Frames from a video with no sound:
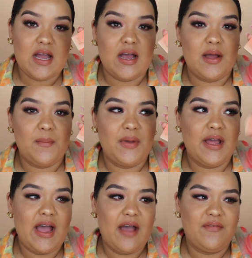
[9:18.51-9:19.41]

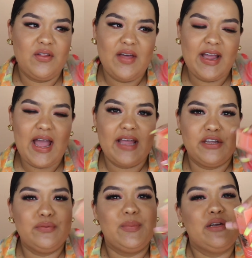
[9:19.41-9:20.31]
But I feel like
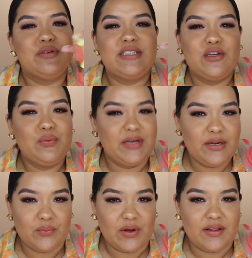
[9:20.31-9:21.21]
you still
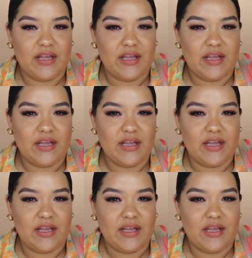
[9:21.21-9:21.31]
need one.